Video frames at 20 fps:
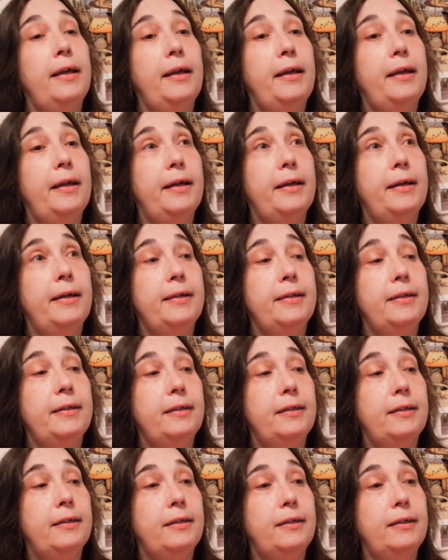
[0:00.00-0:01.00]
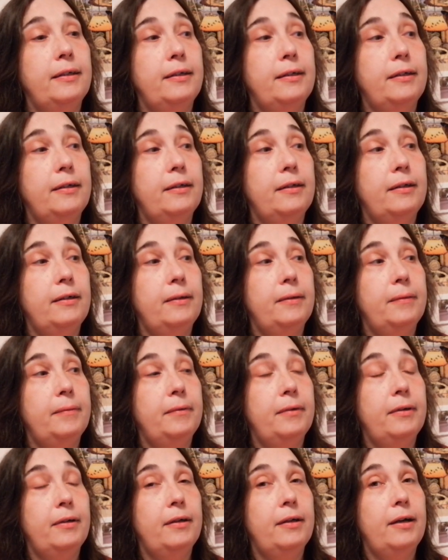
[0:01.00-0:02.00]
and uh,
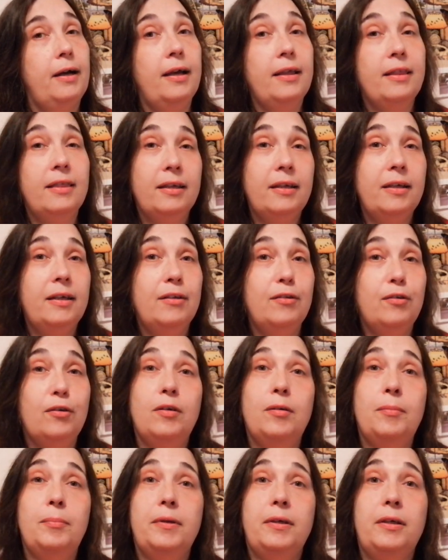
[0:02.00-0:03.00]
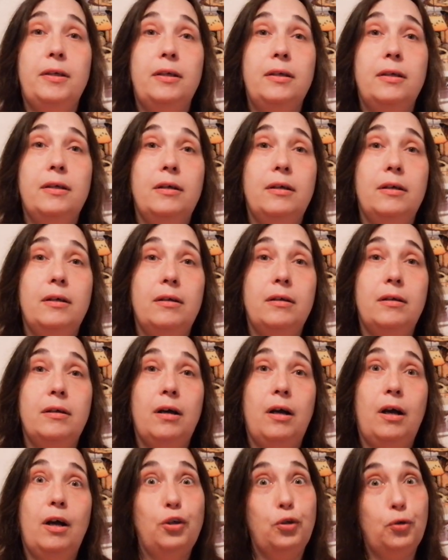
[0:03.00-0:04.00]
I think it's gonna be
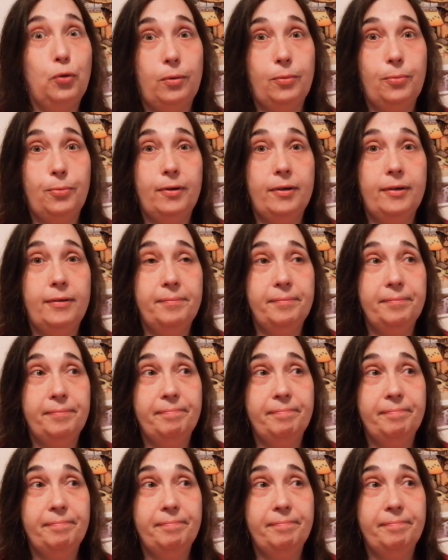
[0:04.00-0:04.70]
a short one.